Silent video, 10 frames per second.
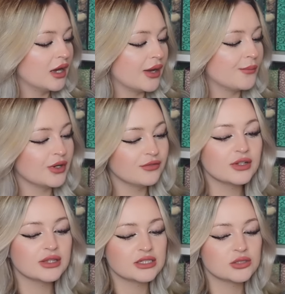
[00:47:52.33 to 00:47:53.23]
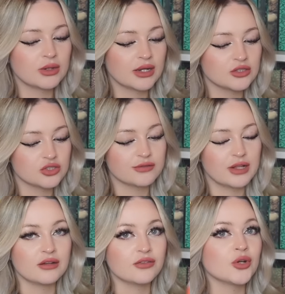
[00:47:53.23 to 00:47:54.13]
Um, but I feel like this is one I can just
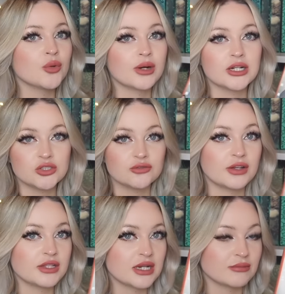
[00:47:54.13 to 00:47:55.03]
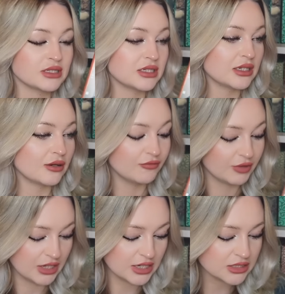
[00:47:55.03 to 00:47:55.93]
fly through when I do find the time to sit down and
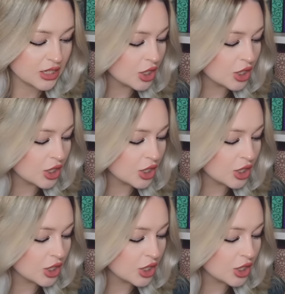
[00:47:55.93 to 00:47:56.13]
read.